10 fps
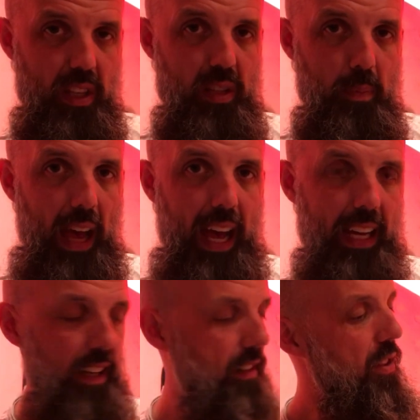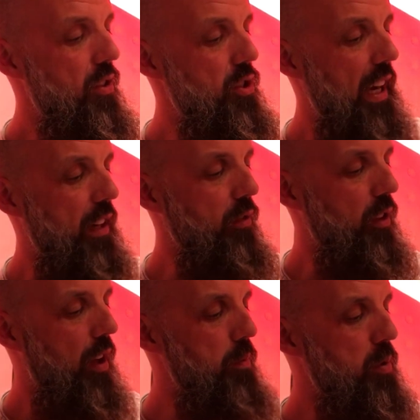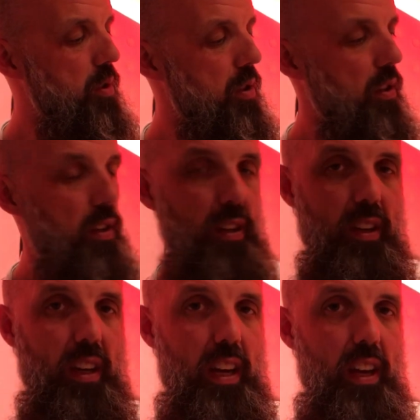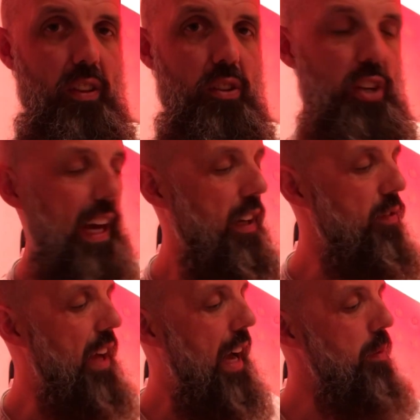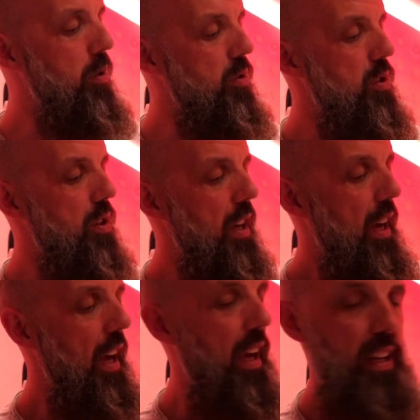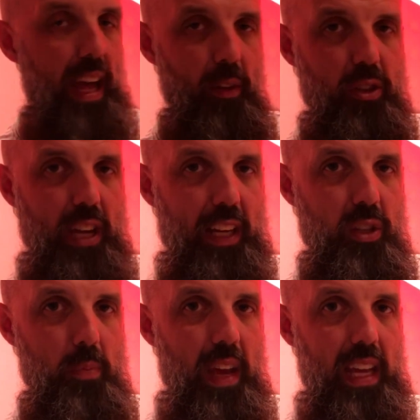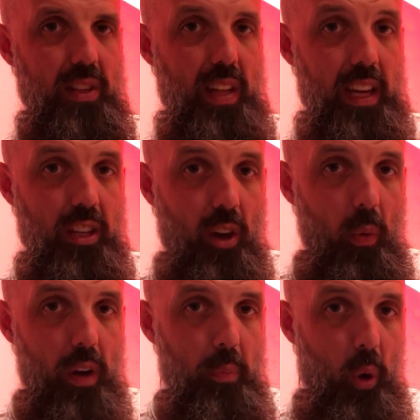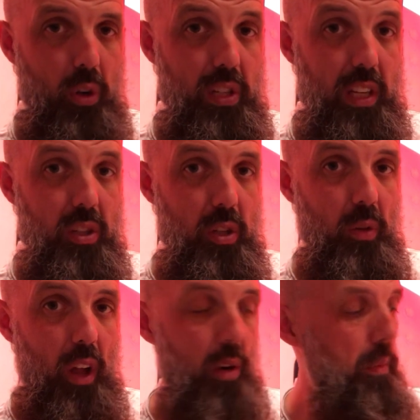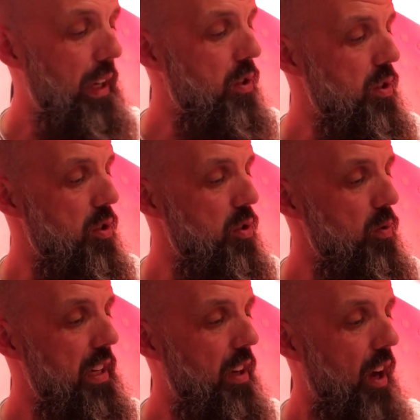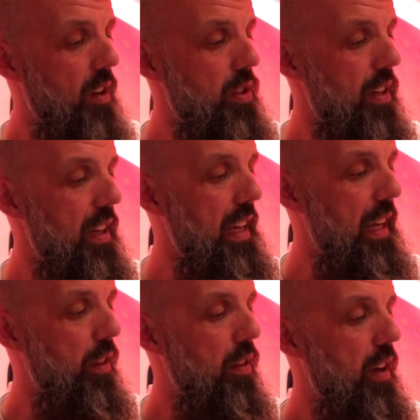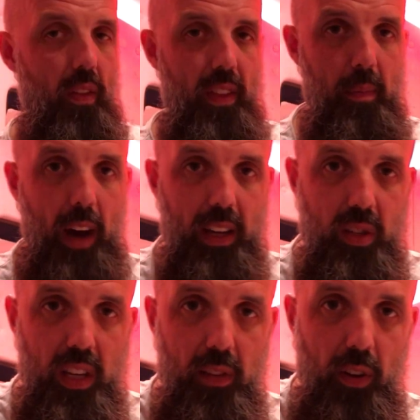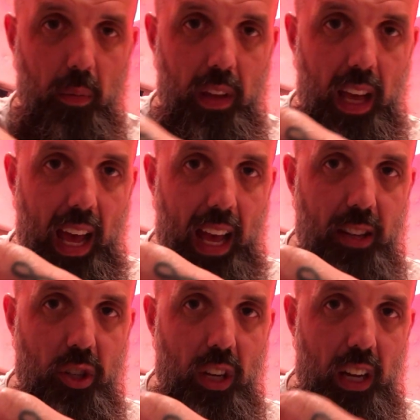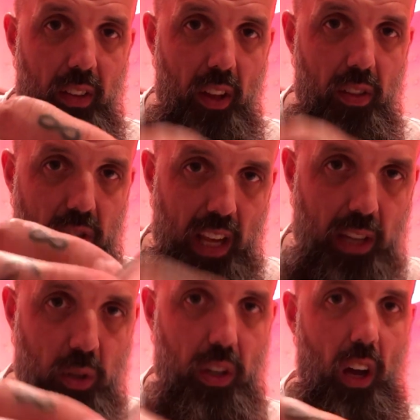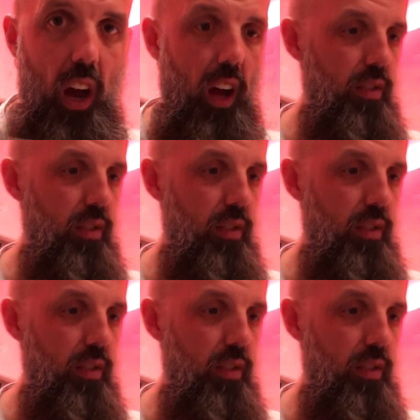this pack, the jack of clubs, the jack of diamonds, and now the jack of spades. Now you don't want to pause here too long, because there's three cards underneath. They might see from the edge that there's extra cards.